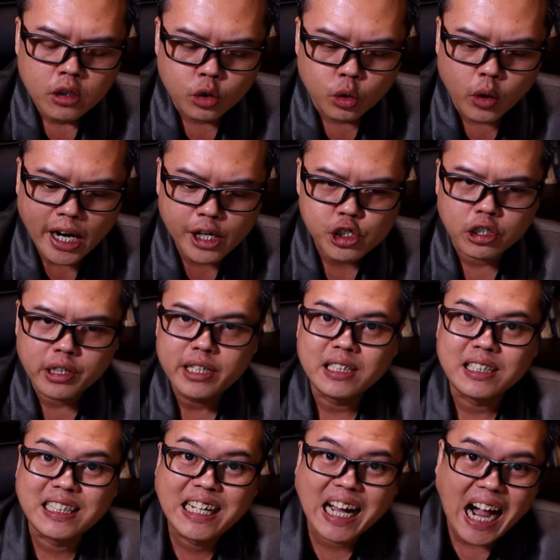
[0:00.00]
to actually
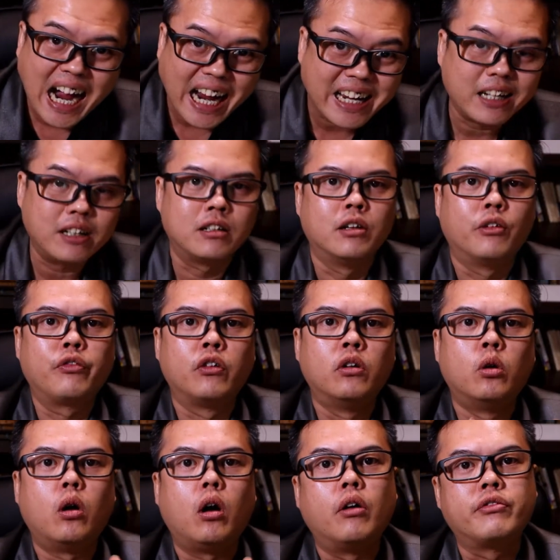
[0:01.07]
guide the
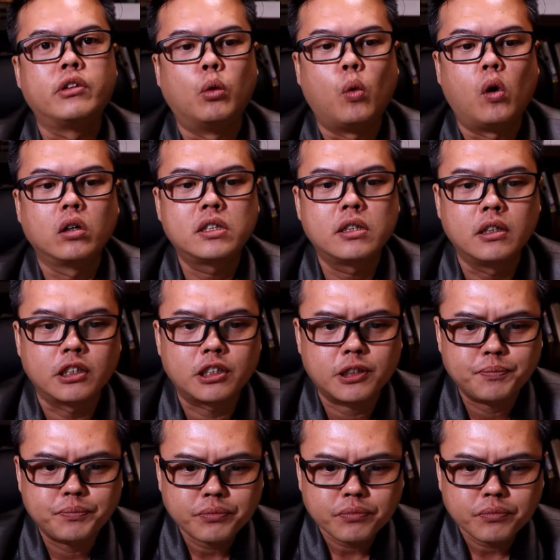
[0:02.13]
flow of the waters?